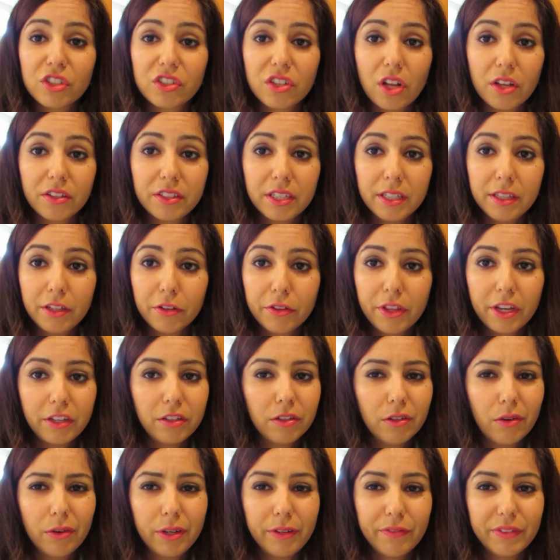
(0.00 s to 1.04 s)
salt in there that
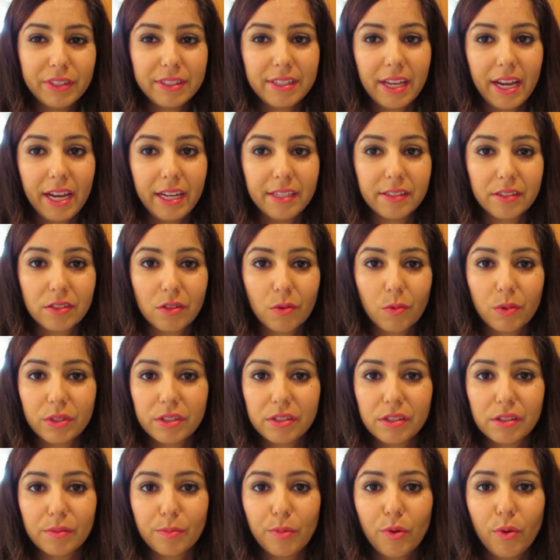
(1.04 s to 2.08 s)
you don't even taste, so
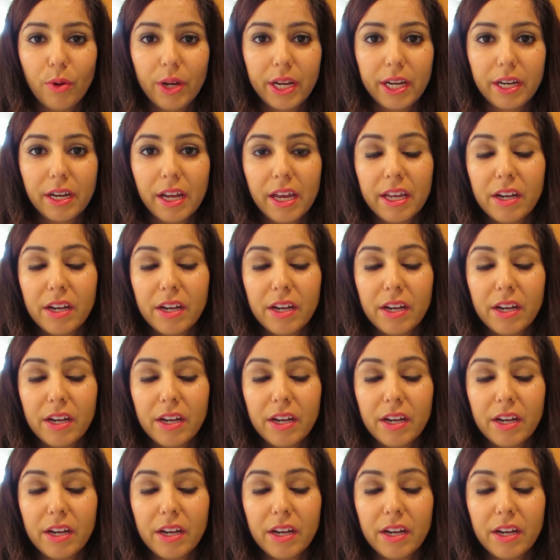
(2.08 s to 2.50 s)
what's the point?